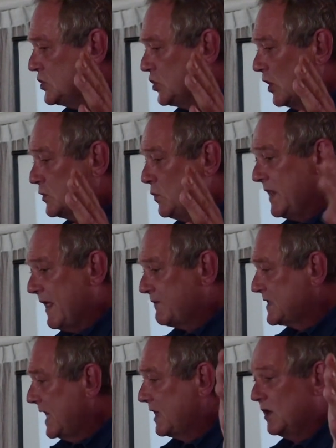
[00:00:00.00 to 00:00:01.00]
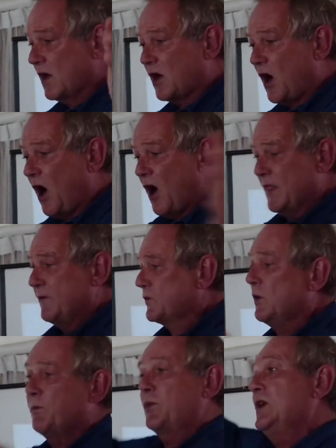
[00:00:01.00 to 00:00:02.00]
shot, when they've taken a car and
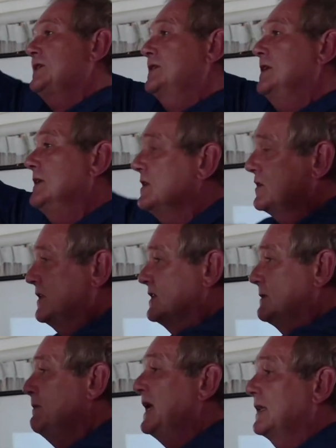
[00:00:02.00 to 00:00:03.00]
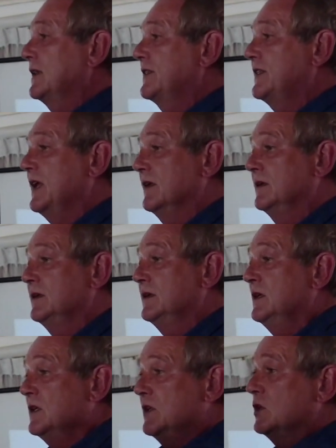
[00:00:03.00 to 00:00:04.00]
they've compressed it into this metal thing,
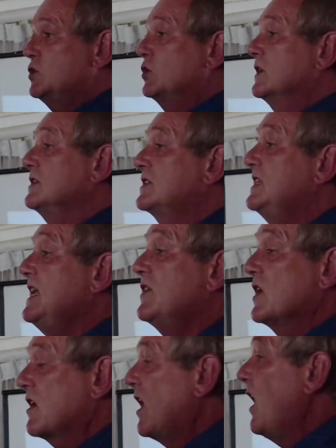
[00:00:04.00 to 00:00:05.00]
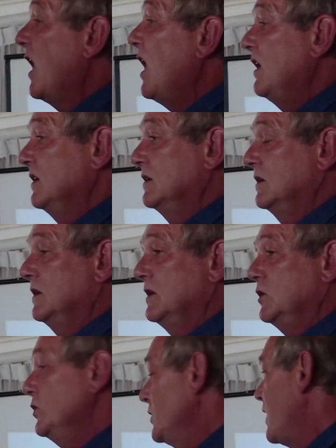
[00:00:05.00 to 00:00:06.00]
that you can see the car,
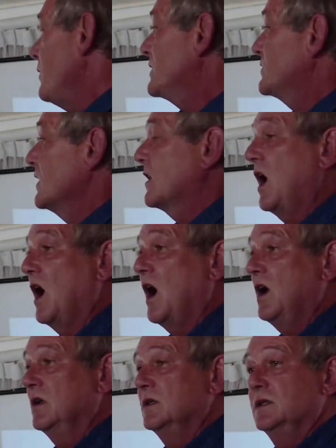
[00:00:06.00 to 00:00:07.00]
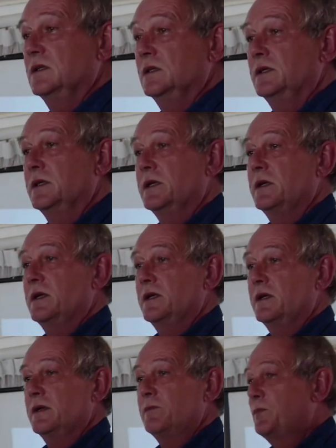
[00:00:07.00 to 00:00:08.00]
you know it's a car,
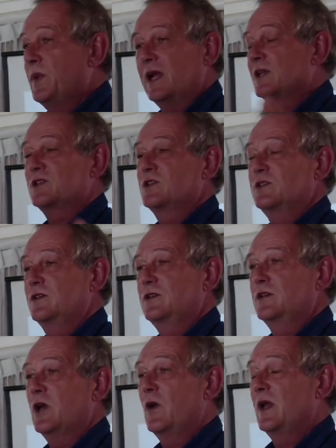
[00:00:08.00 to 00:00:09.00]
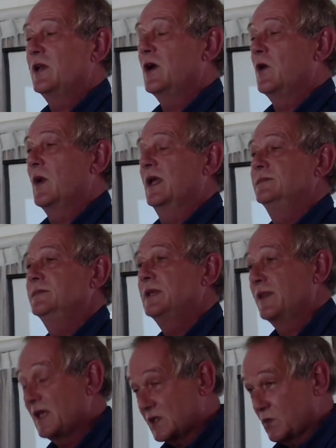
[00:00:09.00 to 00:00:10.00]
but it's going nowhere.
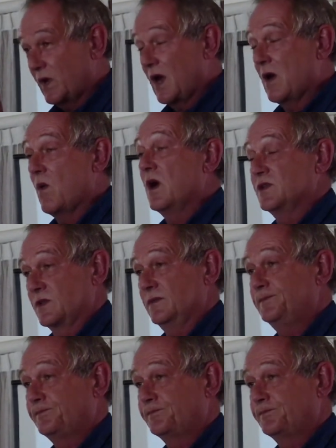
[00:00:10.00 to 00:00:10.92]
And that's where I was.